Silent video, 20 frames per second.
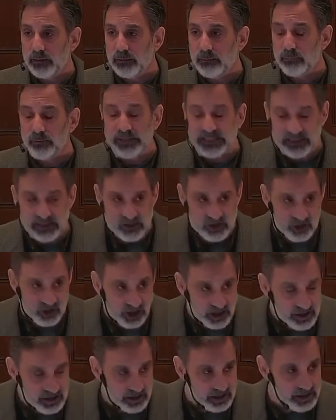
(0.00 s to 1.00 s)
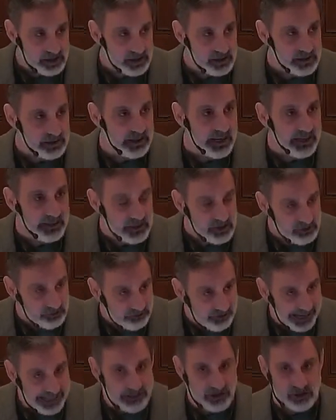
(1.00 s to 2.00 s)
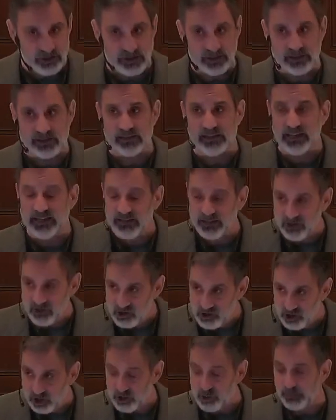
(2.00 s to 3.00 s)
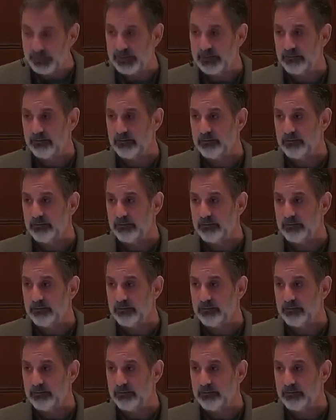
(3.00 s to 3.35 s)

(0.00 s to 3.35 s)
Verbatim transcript: bring his justice and his righteousness and his judgment.